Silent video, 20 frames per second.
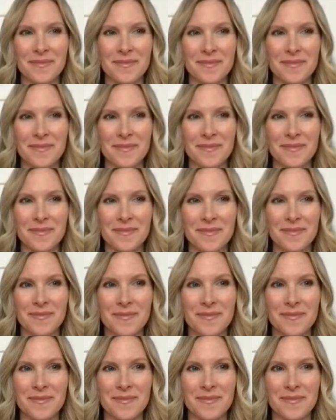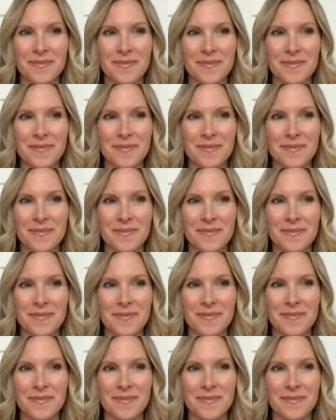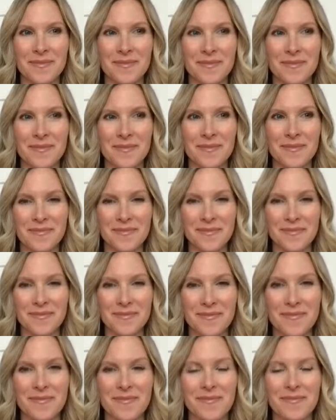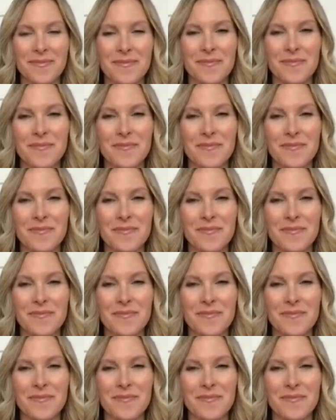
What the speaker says: [no speech]